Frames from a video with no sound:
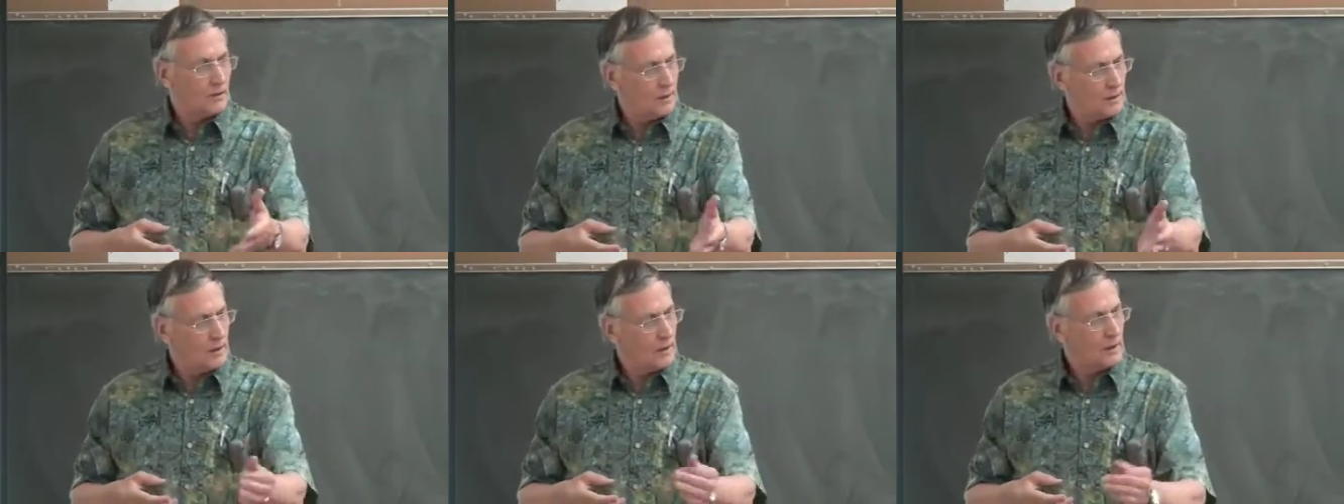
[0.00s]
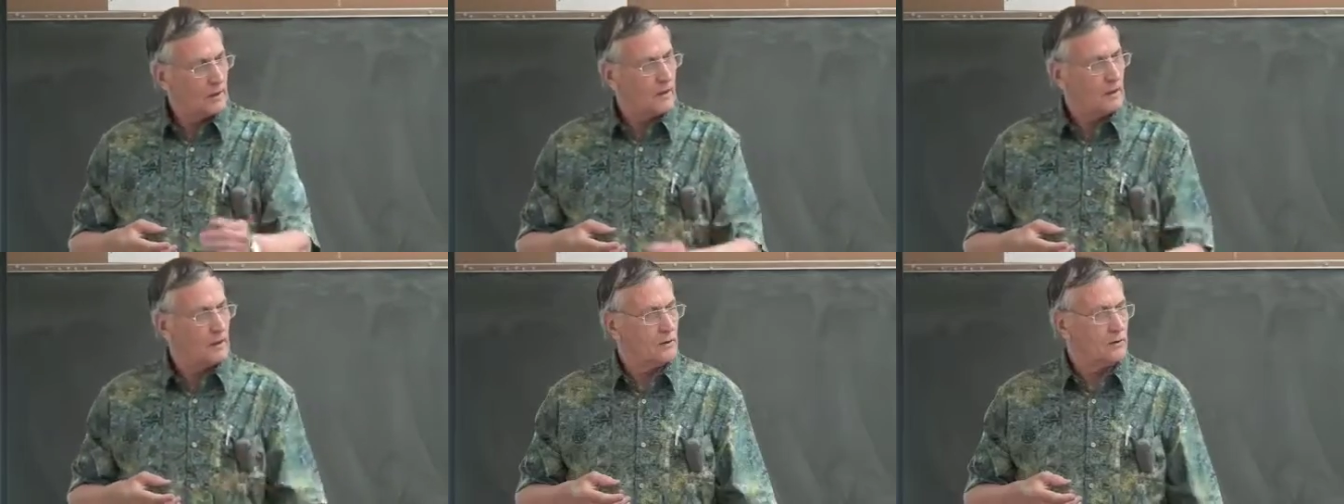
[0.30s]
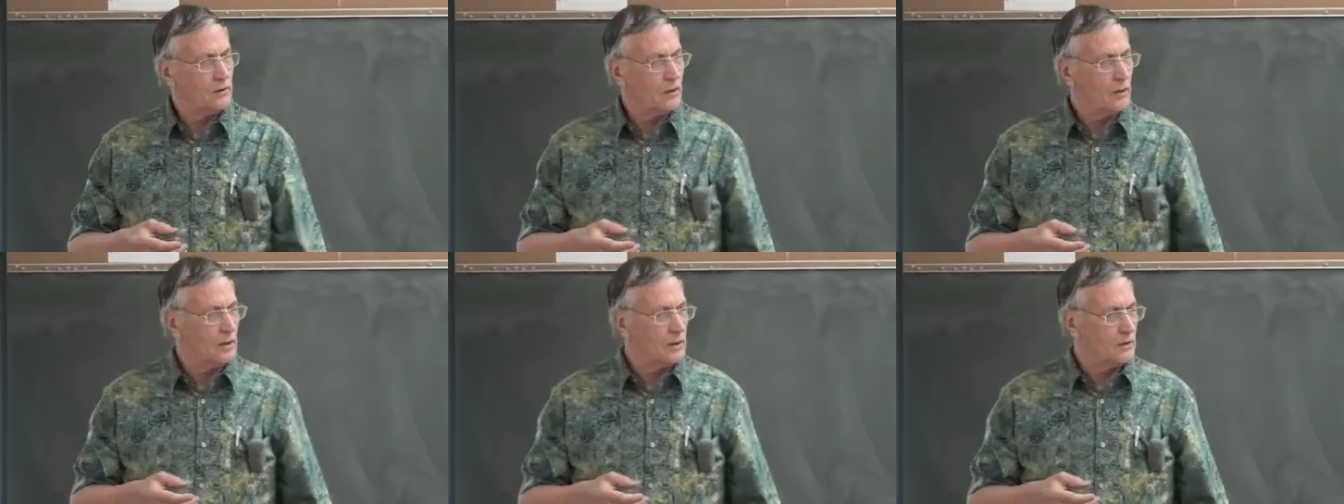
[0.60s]
then I can
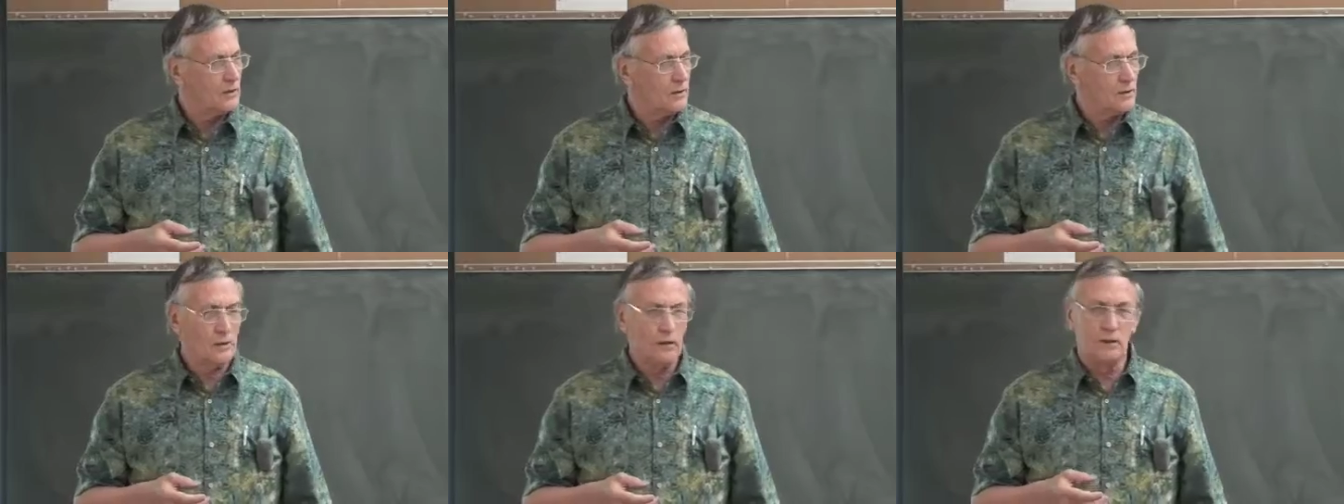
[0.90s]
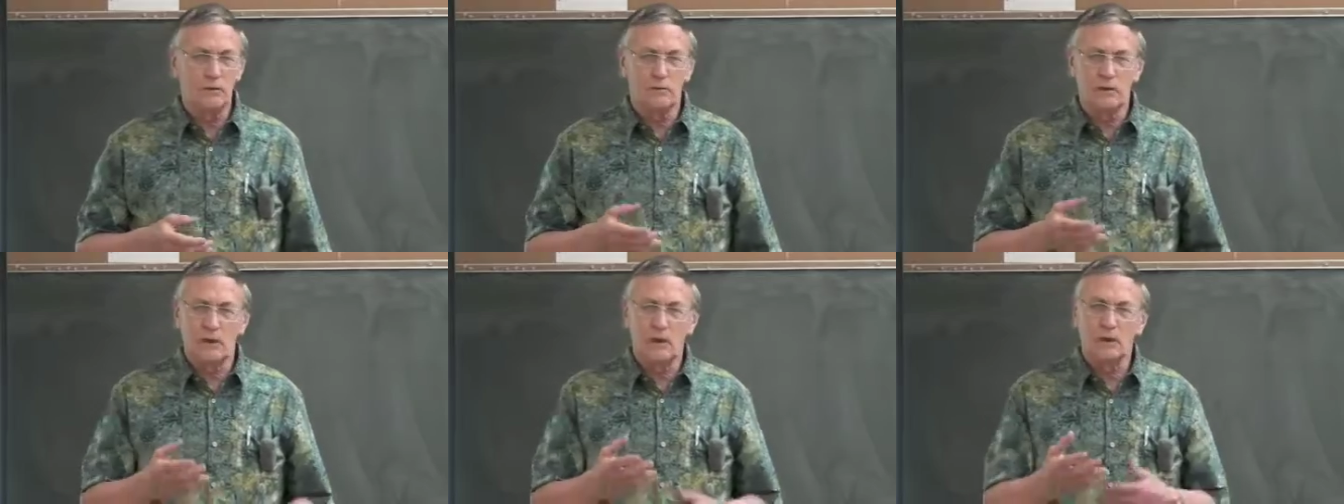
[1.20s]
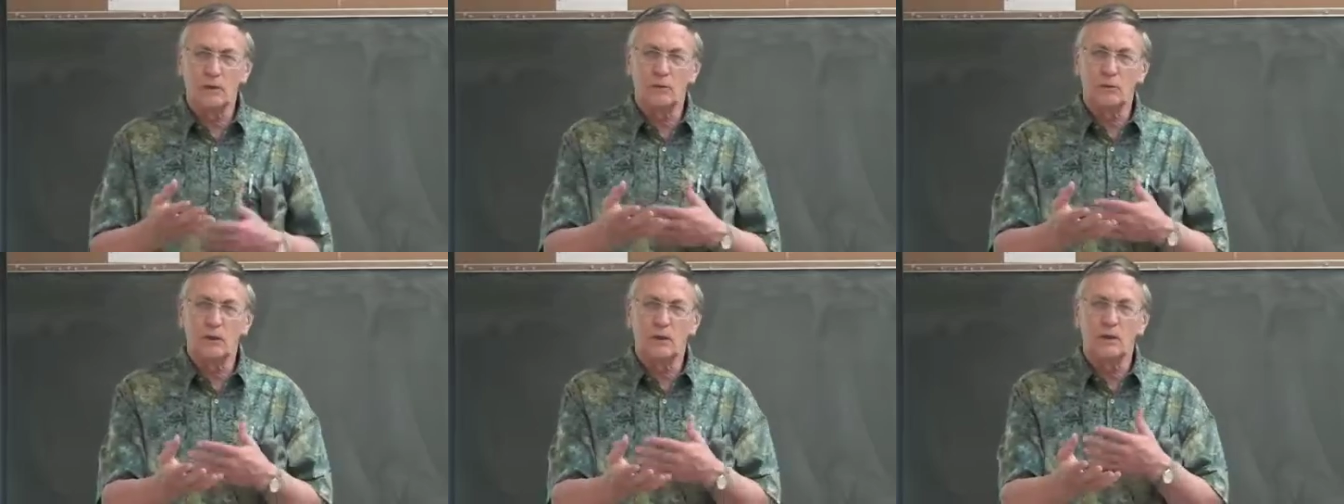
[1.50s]
exchange it over
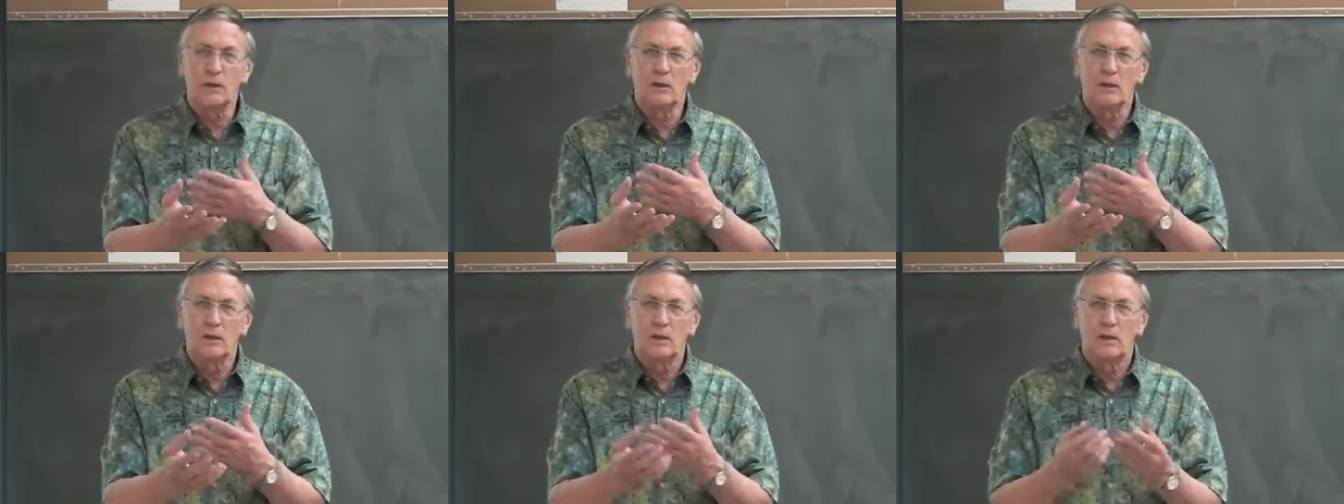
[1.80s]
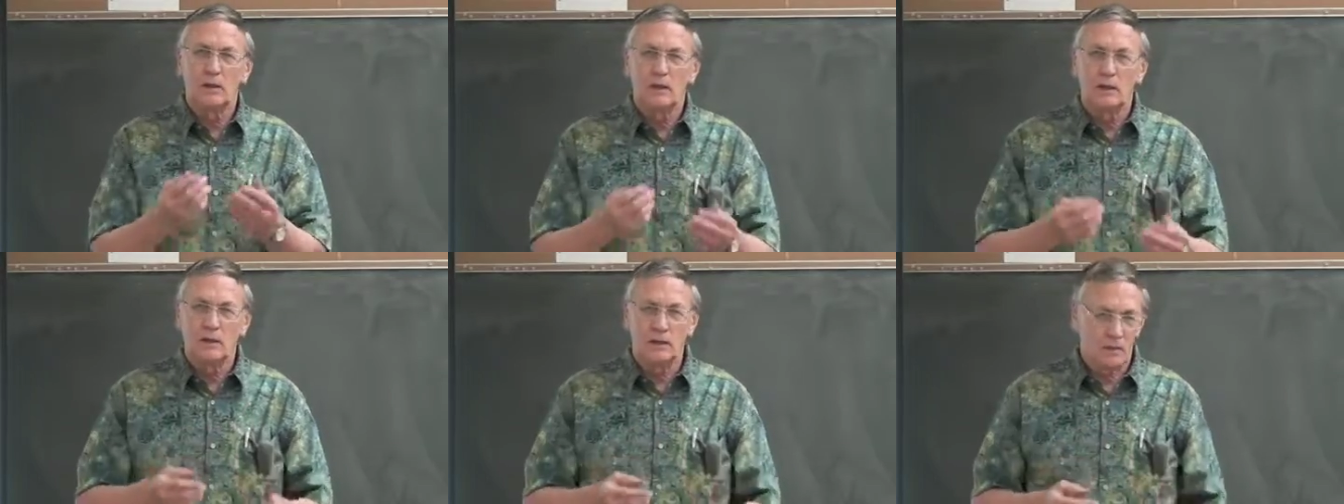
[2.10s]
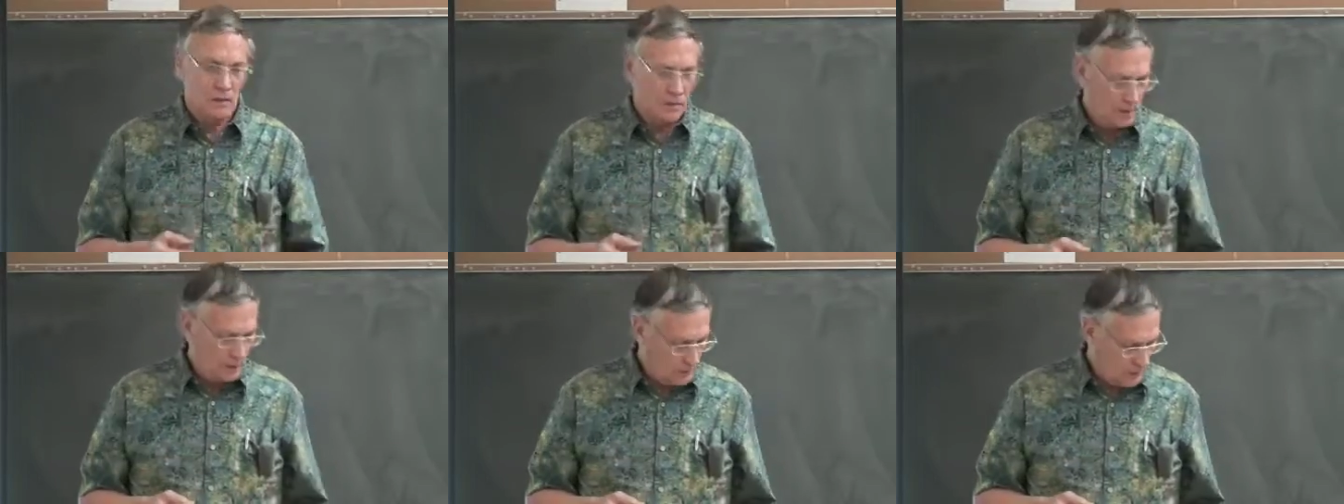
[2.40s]
and we can
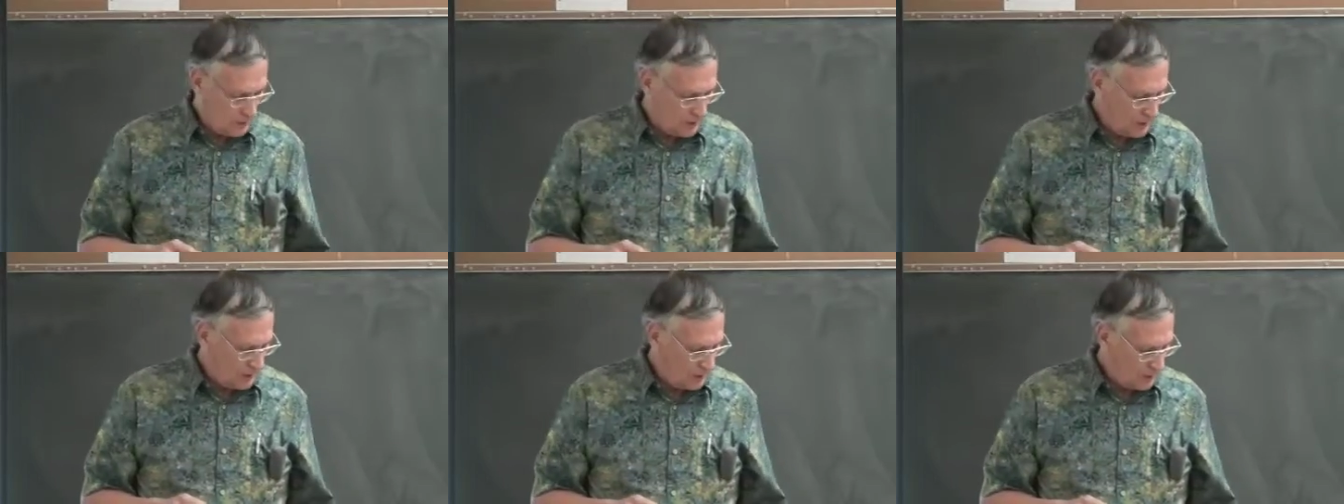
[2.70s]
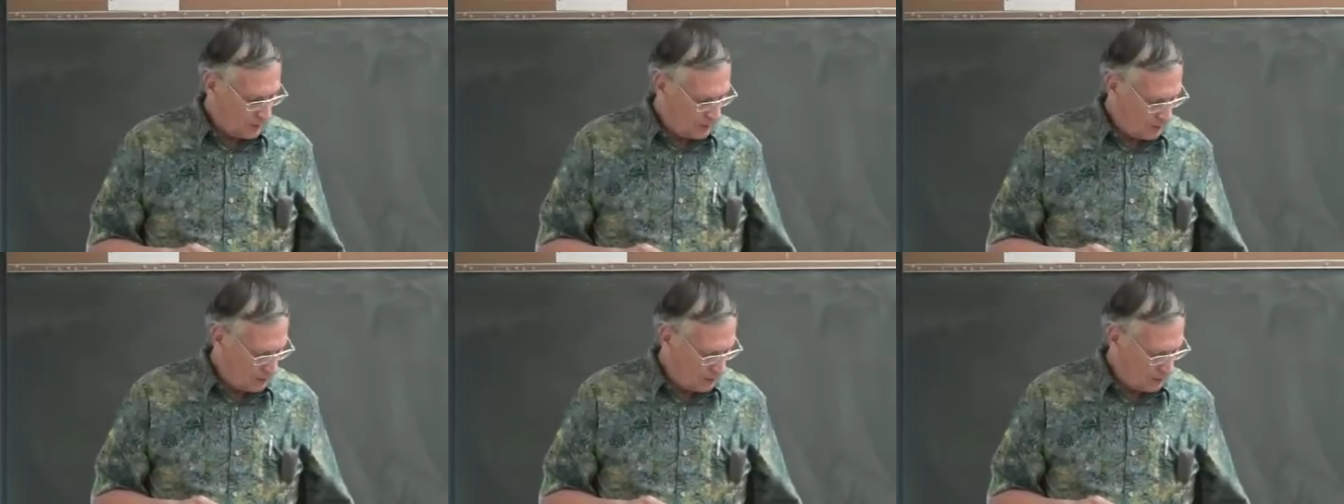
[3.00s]
exchange that.